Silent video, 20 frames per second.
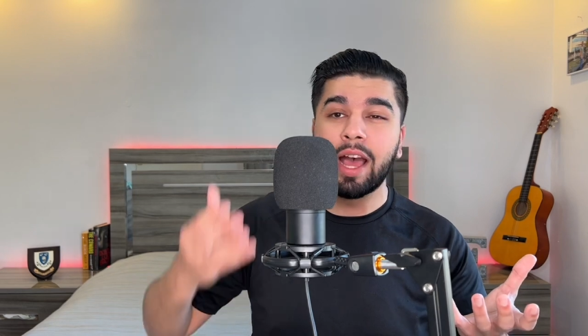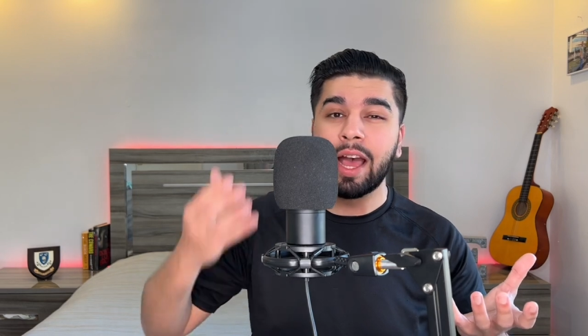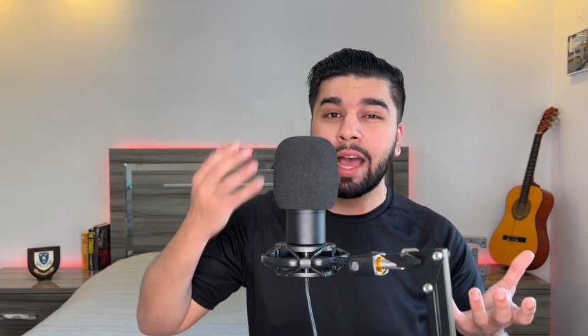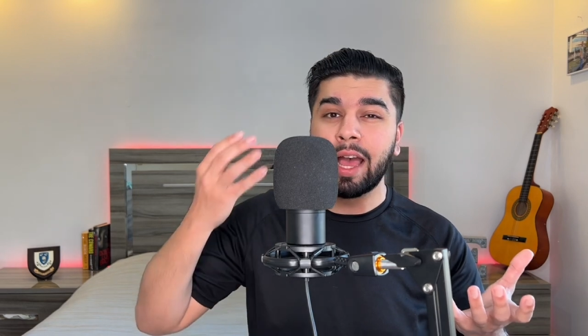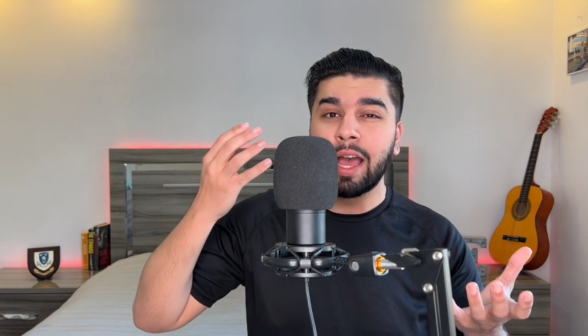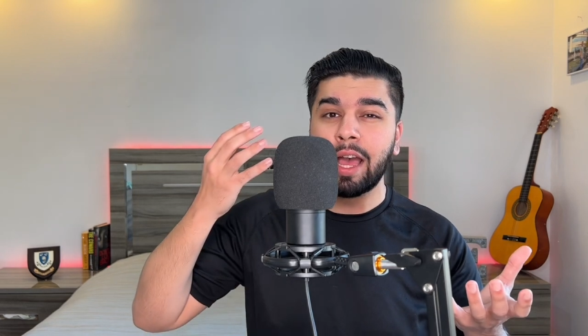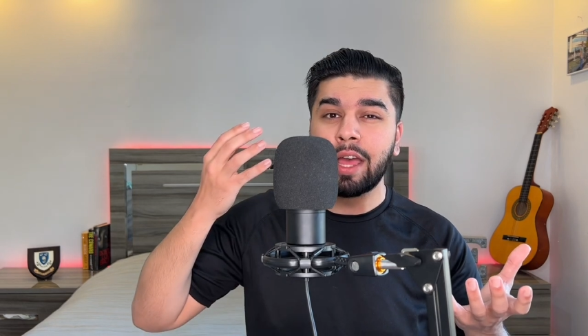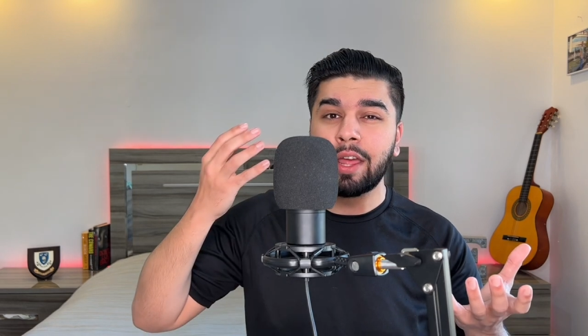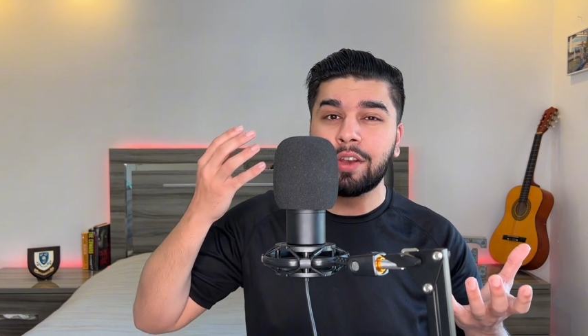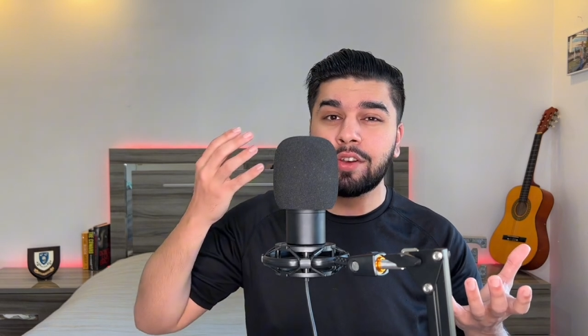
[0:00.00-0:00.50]

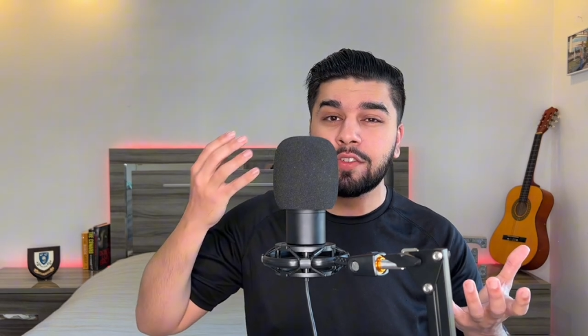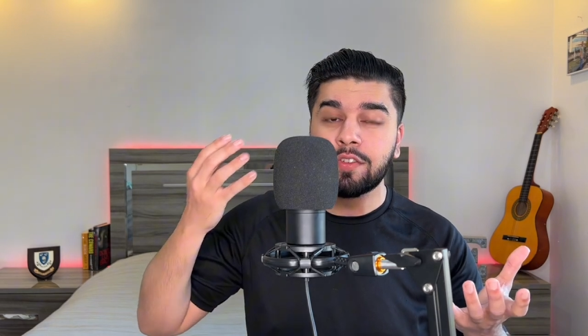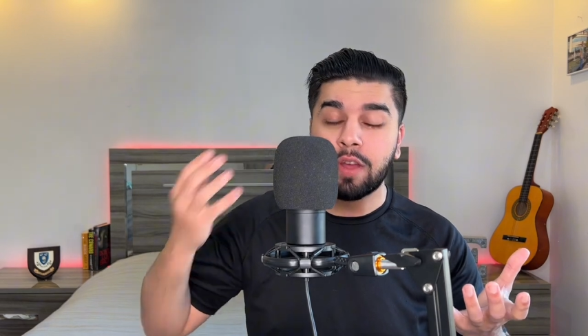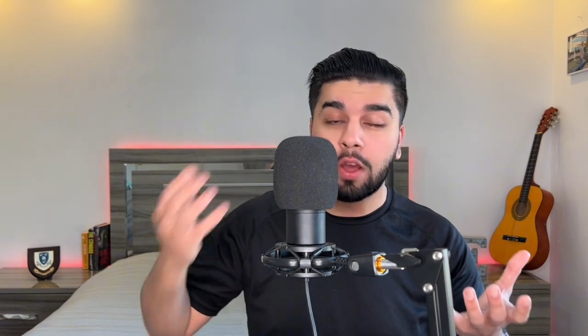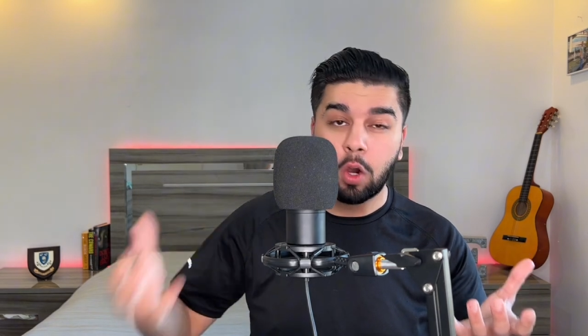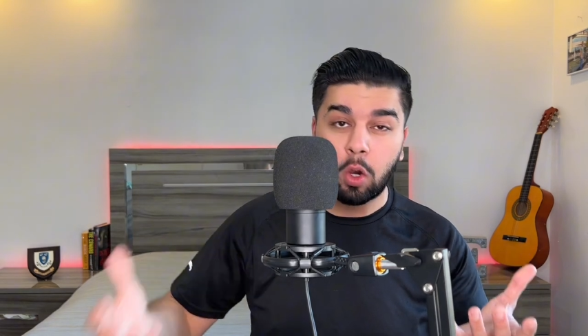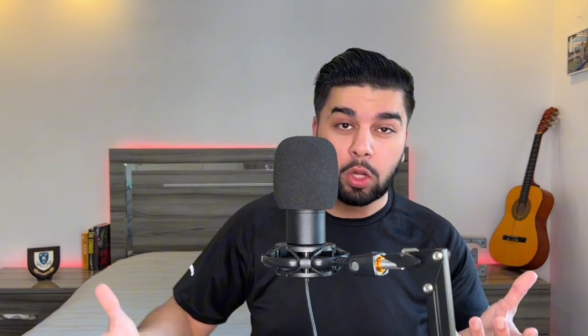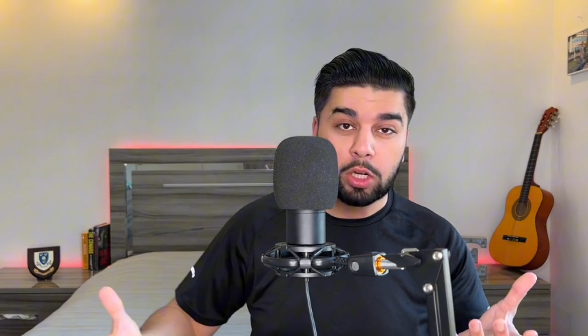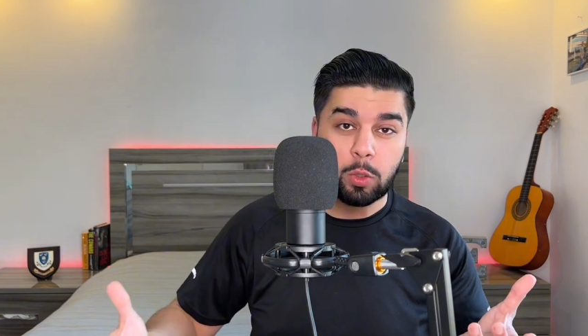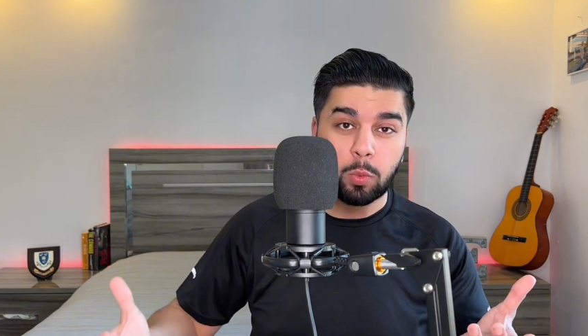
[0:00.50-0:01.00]
and
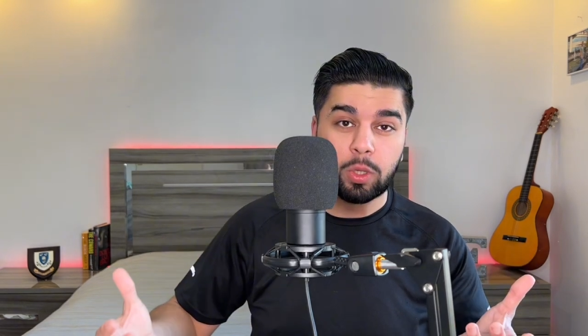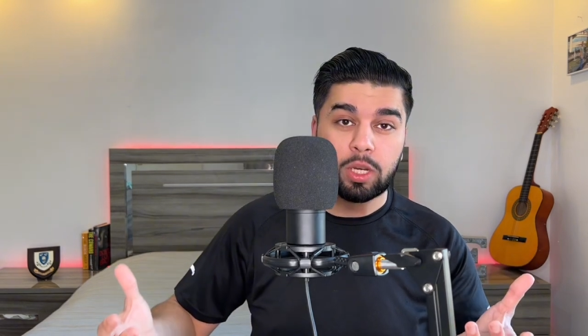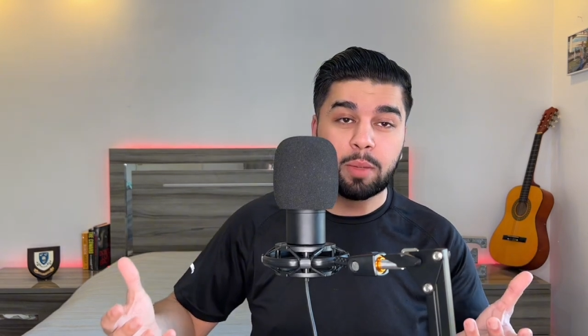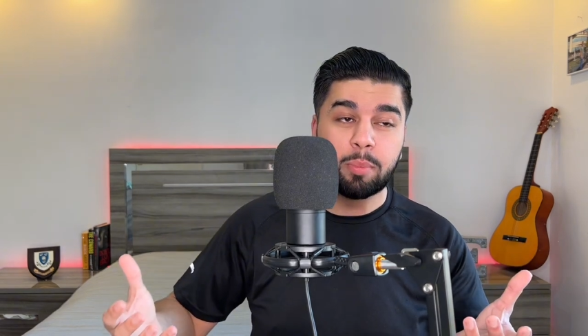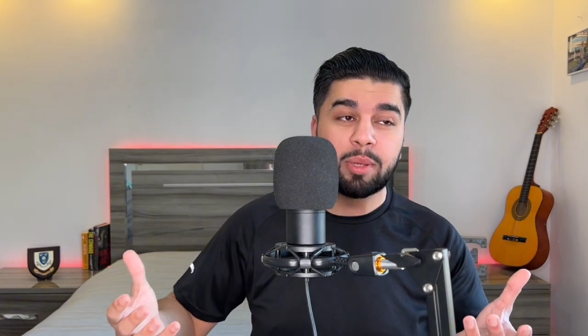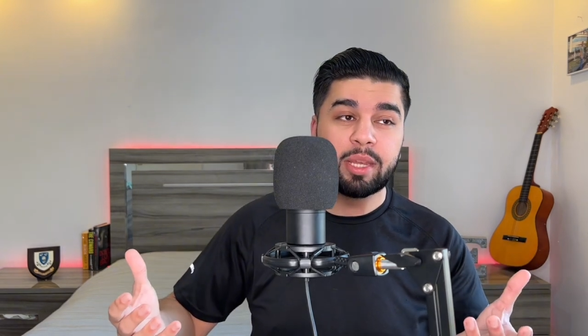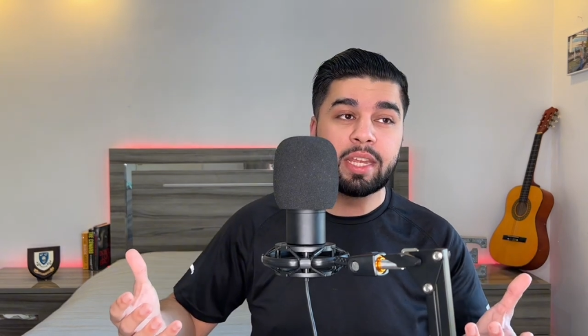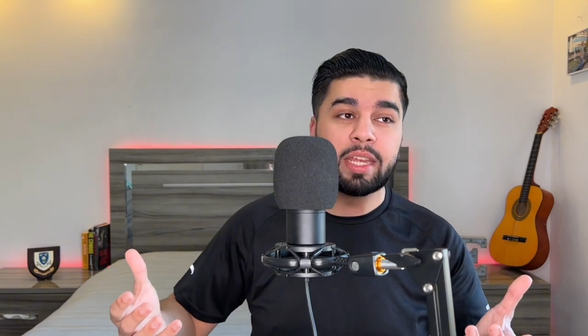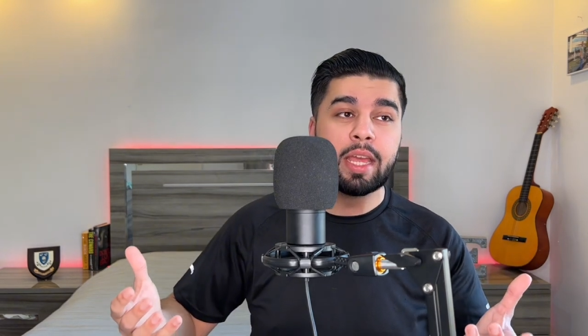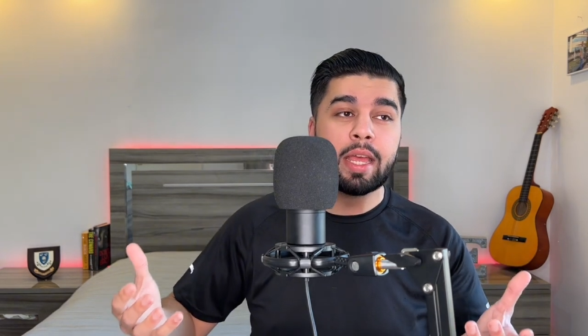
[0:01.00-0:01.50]
Holly
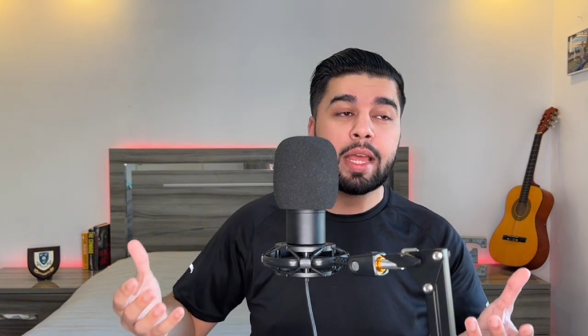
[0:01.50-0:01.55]
Willoughby.